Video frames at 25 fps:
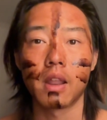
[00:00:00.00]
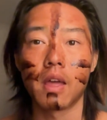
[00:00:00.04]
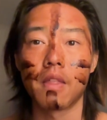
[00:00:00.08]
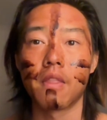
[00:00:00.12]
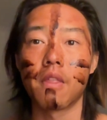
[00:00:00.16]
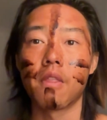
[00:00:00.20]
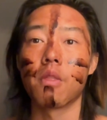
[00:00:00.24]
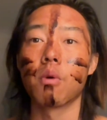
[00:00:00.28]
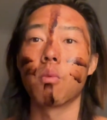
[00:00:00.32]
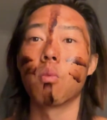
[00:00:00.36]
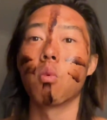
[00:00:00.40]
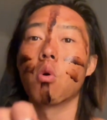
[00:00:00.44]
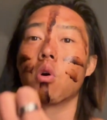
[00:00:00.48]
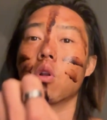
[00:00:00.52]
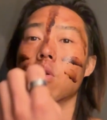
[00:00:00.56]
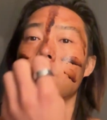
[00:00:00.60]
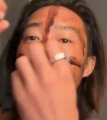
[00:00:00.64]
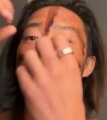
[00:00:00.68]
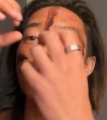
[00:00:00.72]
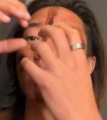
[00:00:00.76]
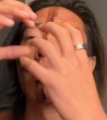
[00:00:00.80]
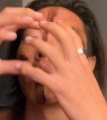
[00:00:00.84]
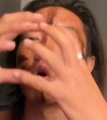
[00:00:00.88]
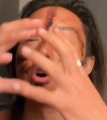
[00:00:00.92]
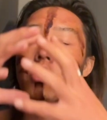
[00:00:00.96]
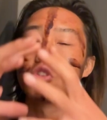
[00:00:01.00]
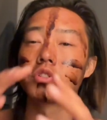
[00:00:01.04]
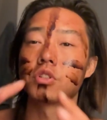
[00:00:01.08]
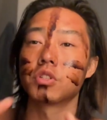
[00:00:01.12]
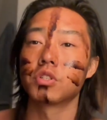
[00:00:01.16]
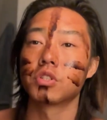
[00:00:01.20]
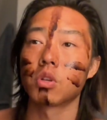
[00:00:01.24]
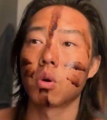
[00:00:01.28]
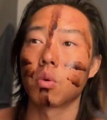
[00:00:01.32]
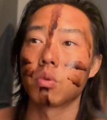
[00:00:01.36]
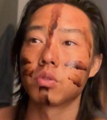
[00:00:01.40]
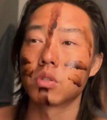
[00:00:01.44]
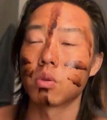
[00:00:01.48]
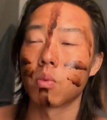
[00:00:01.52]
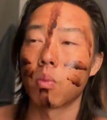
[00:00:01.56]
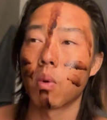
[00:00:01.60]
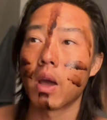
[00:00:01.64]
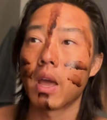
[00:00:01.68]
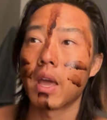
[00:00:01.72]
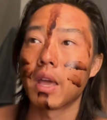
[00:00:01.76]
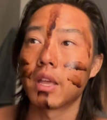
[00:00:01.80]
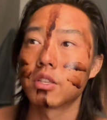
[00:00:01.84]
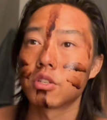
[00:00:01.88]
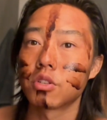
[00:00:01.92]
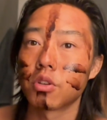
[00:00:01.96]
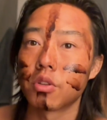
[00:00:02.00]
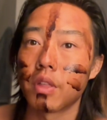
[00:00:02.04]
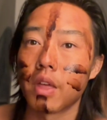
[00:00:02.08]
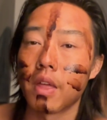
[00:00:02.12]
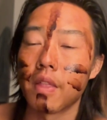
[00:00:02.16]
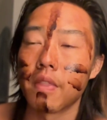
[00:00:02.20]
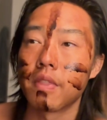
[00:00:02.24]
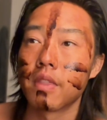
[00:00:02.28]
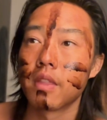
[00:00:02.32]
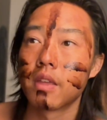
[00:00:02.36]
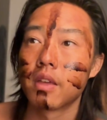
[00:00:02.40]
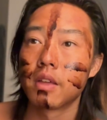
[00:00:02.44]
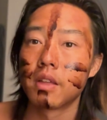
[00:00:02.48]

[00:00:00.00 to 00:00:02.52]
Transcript: and then the water will wash the salts away, so then